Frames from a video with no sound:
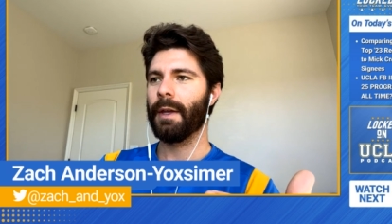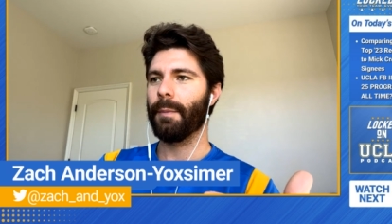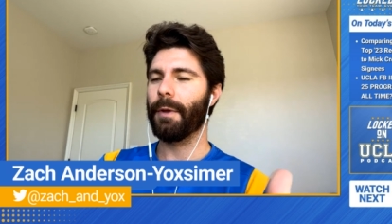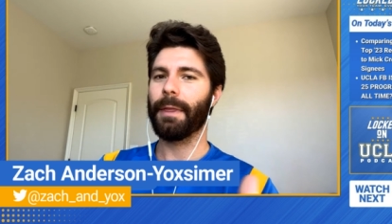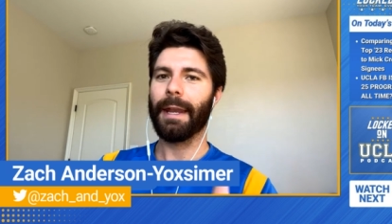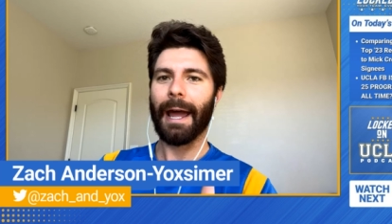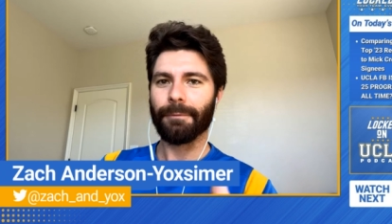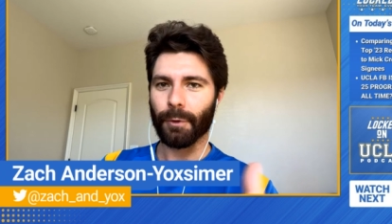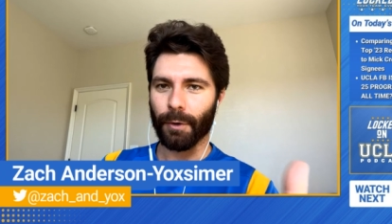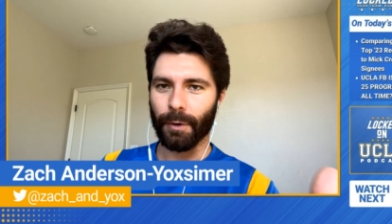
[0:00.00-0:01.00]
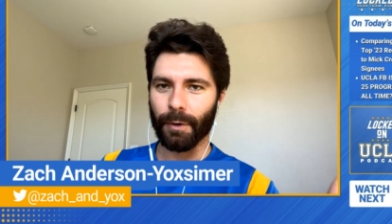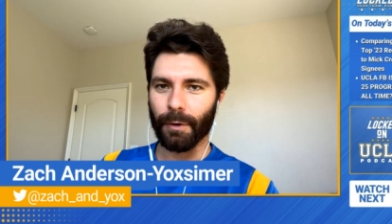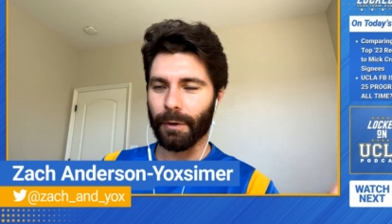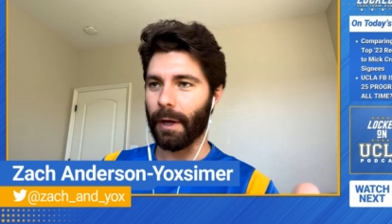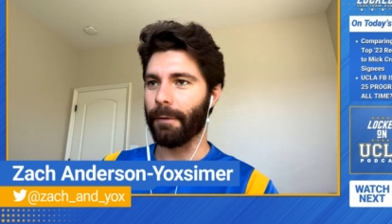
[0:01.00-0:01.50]
But then after
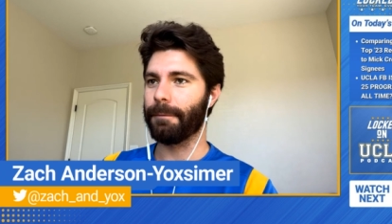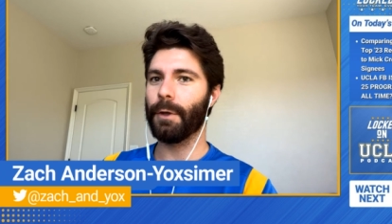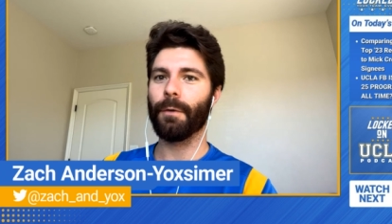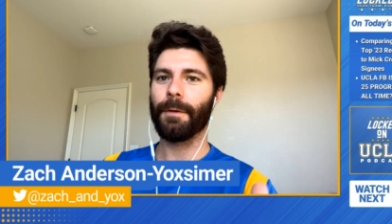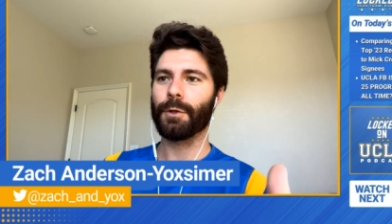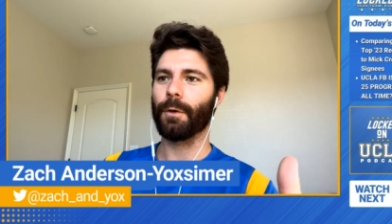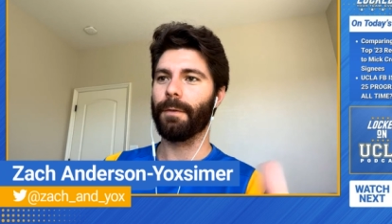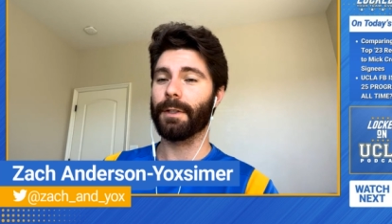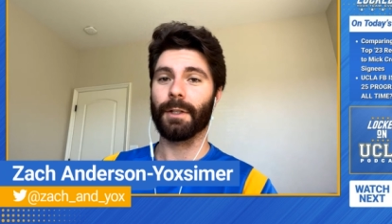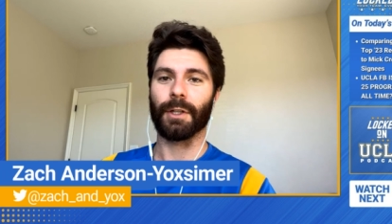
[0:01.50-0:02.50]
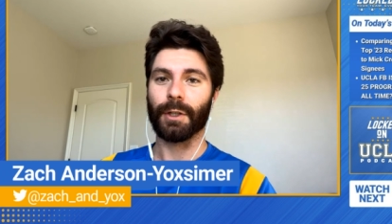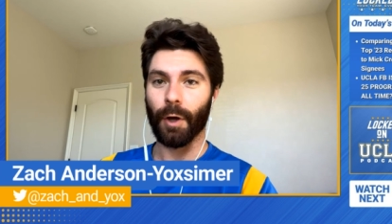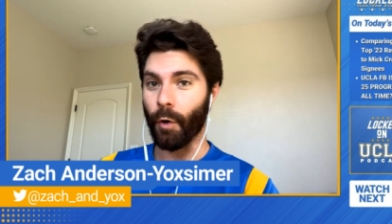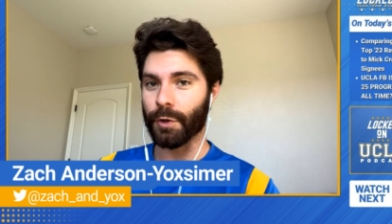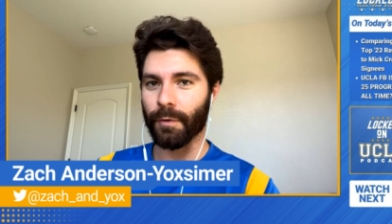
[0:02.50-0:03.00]
a few official visits, a
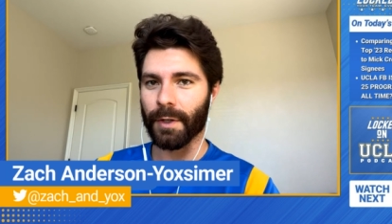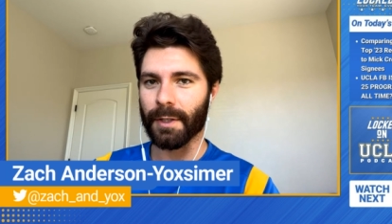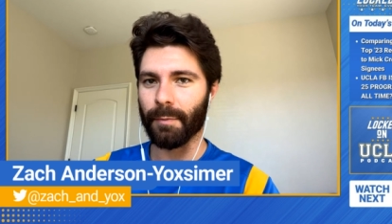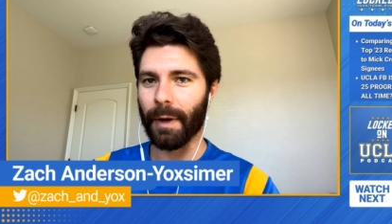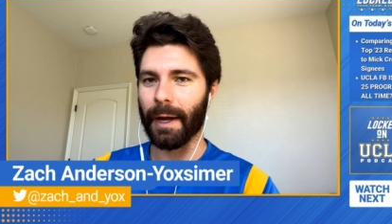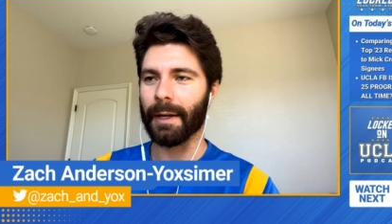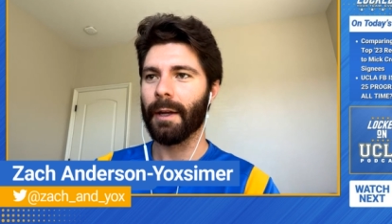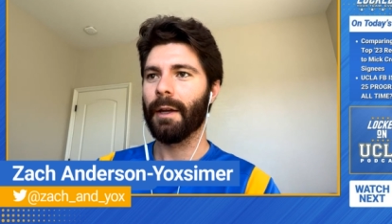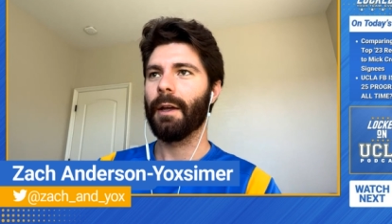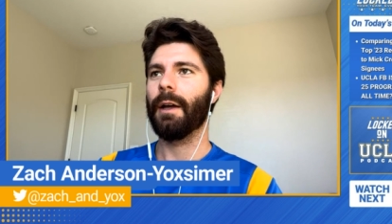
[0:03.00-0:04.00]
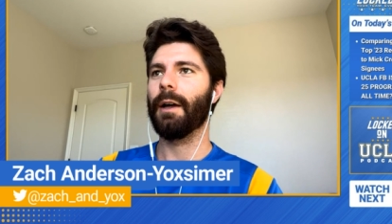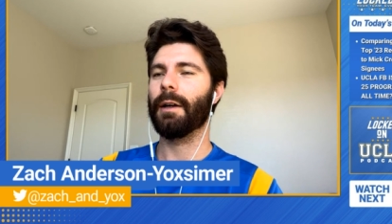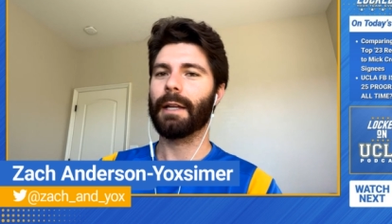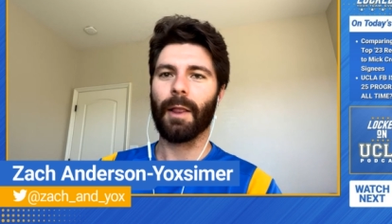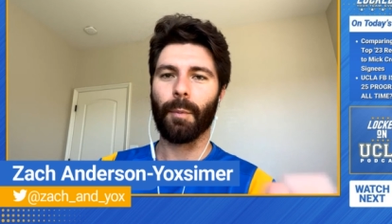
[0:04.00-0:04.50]
coach visit by uh,
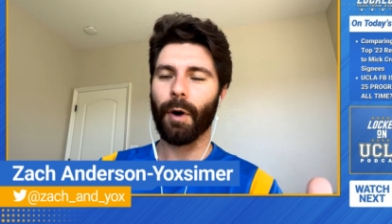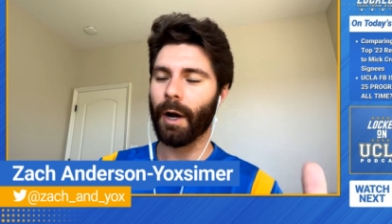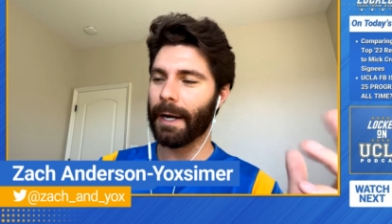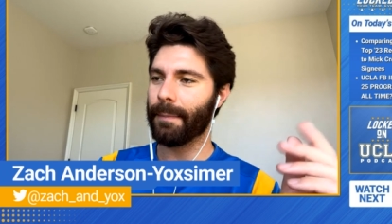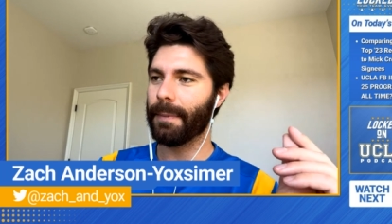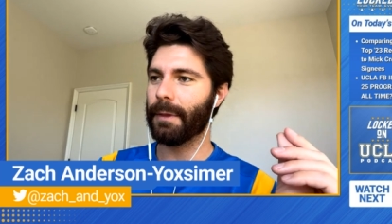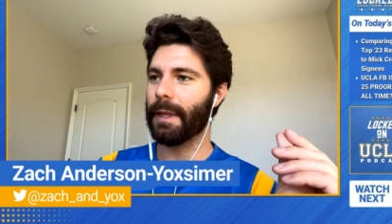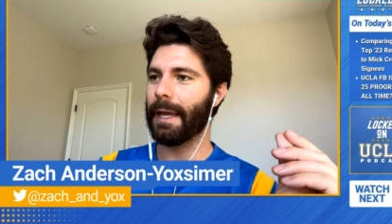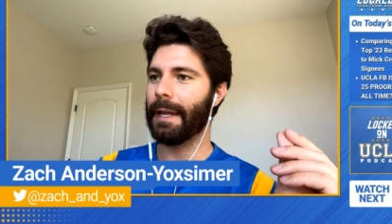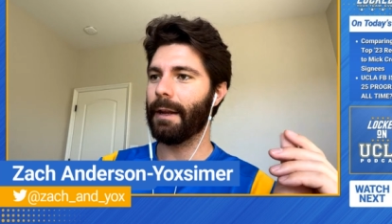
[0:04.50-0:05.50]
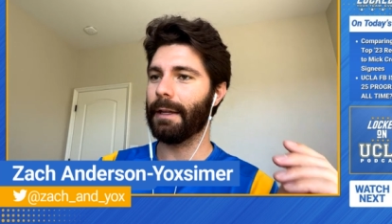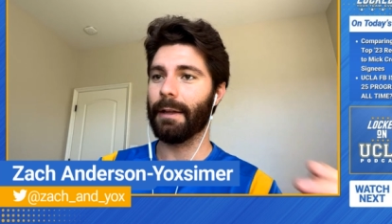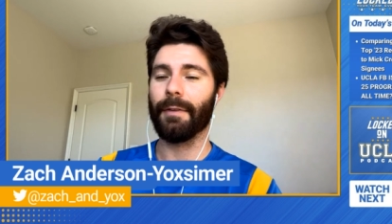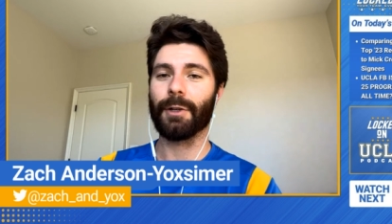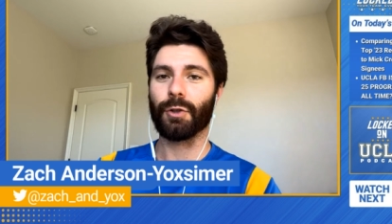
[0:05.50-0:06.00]
Calipari. Then he
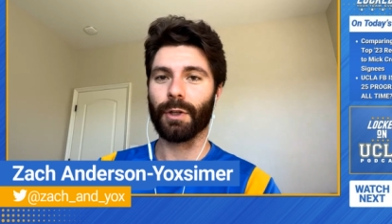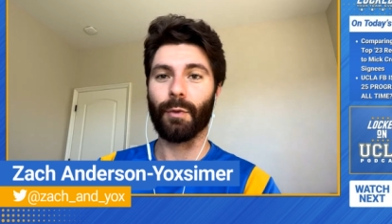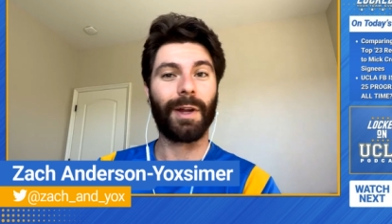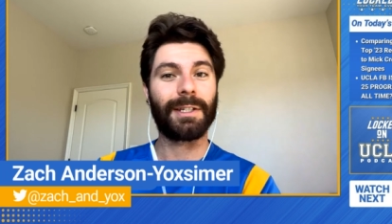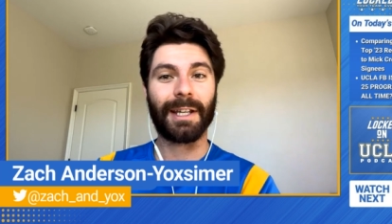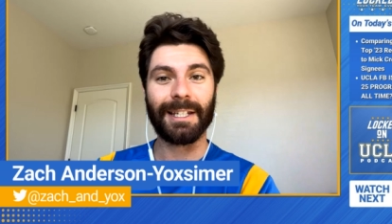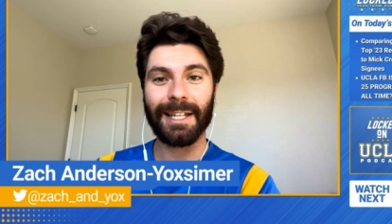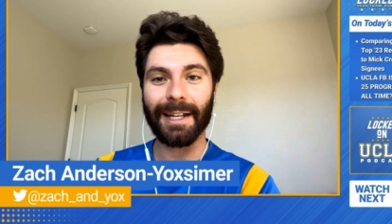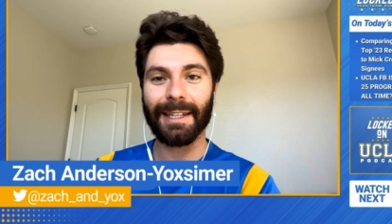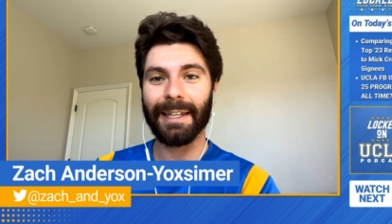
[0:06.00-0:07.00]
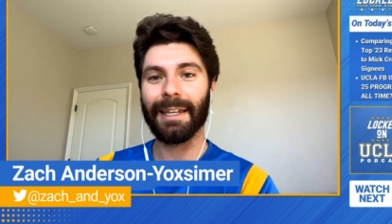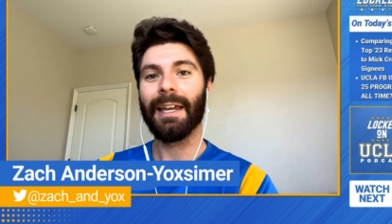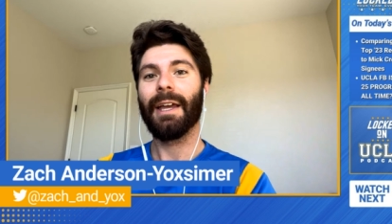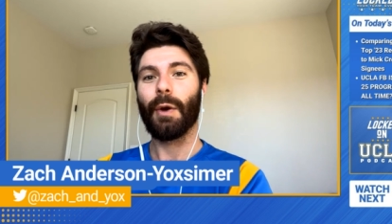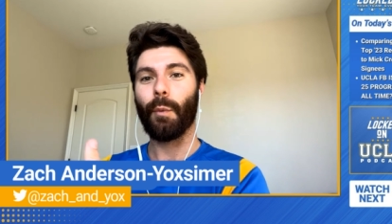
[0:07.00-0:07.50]
eventually went to Kentucky,
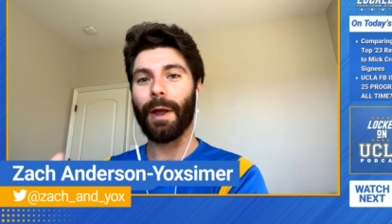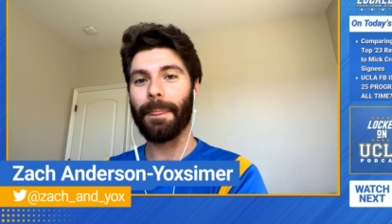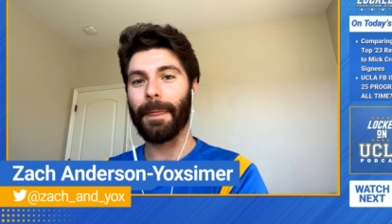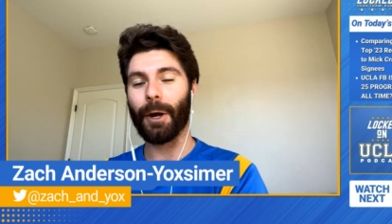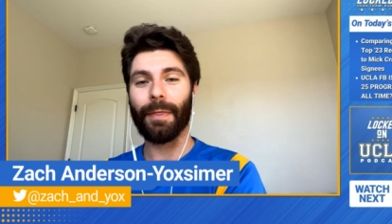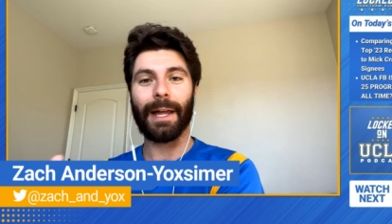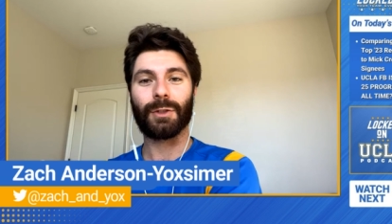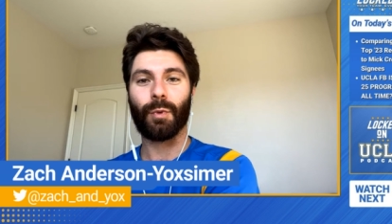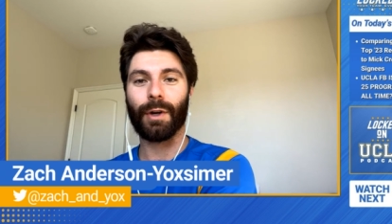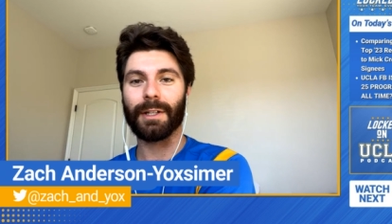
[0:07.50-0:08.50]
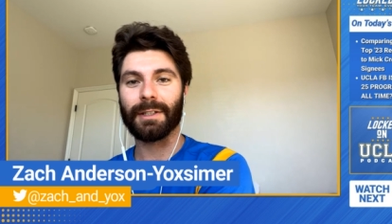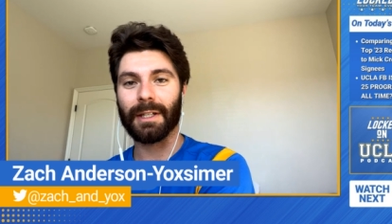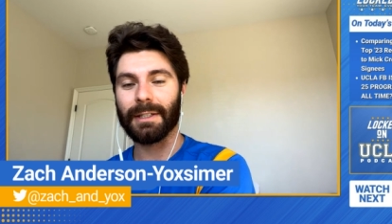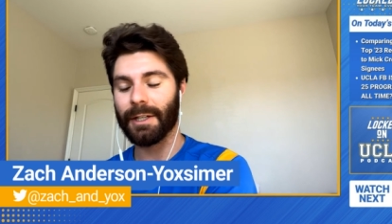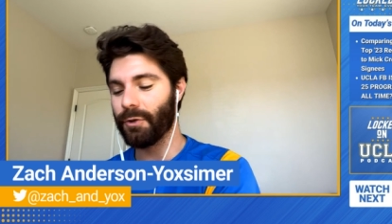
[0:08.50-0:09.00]
went there, and that's where he's
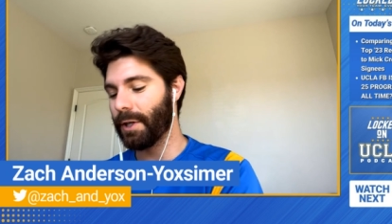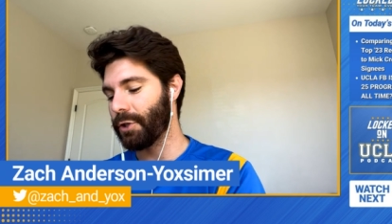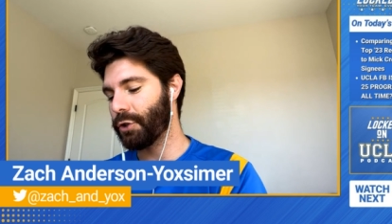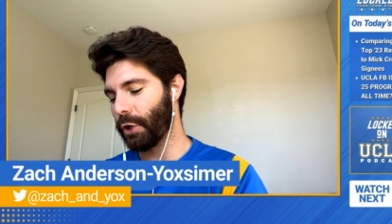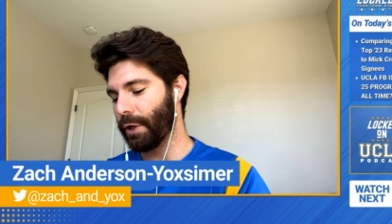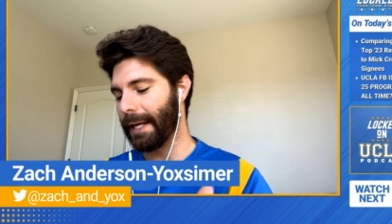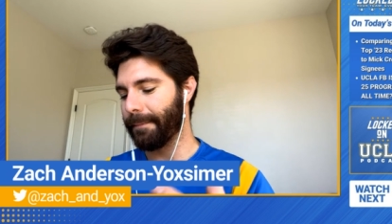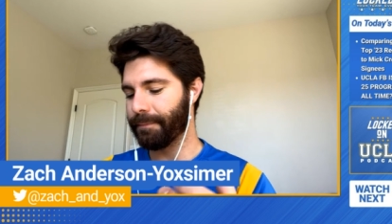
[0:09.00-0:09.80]
continued his journey.